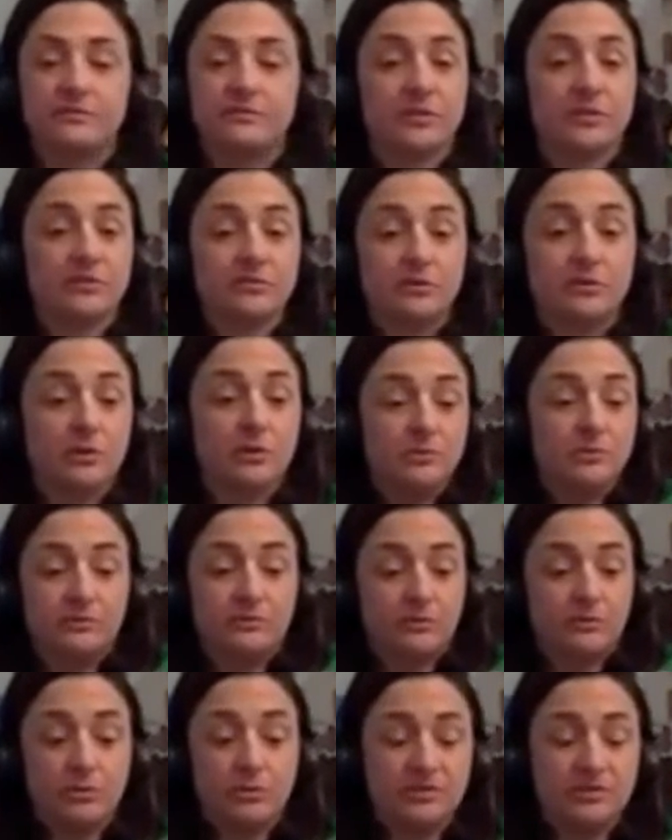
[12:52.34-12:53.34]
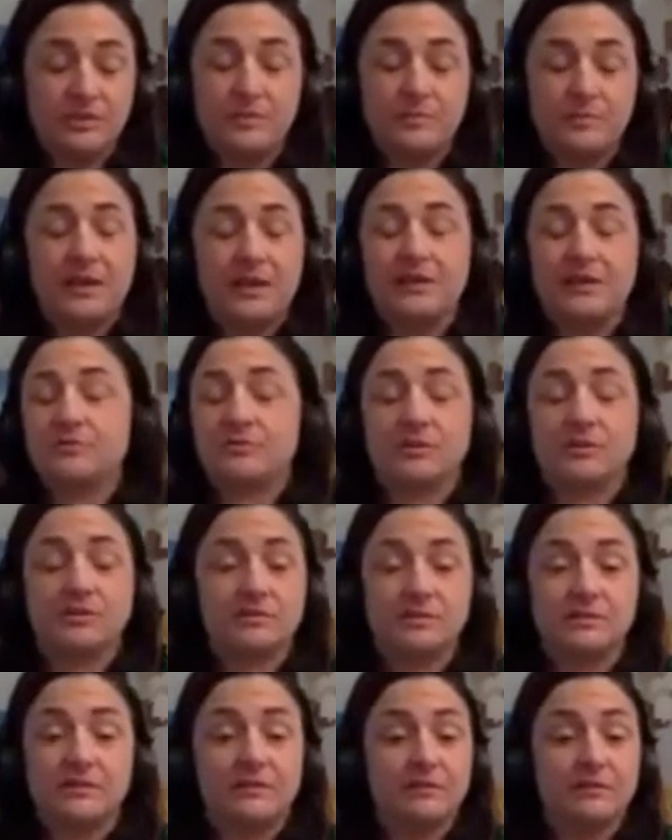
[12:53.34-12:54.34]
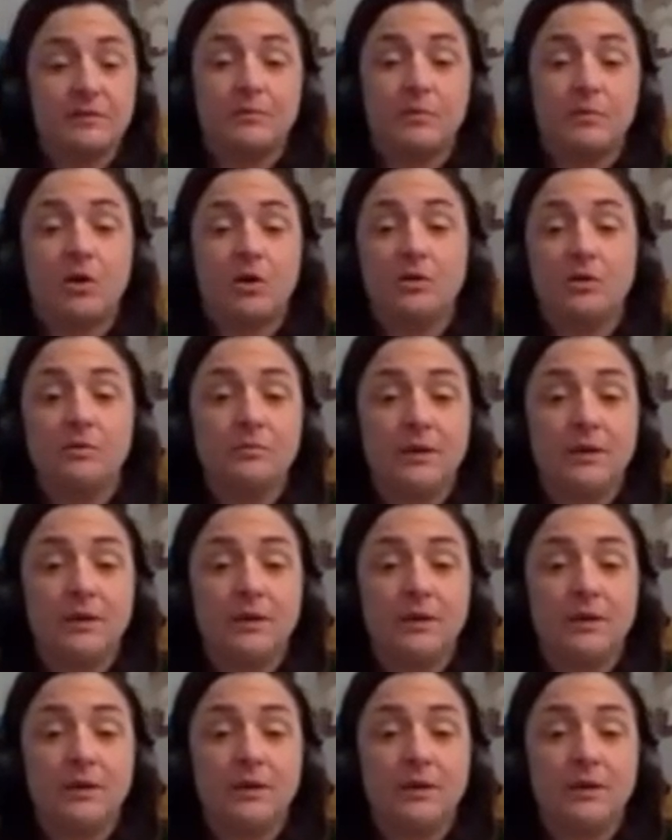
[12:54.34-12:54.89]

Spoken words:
going to the paint. Trust giving the ball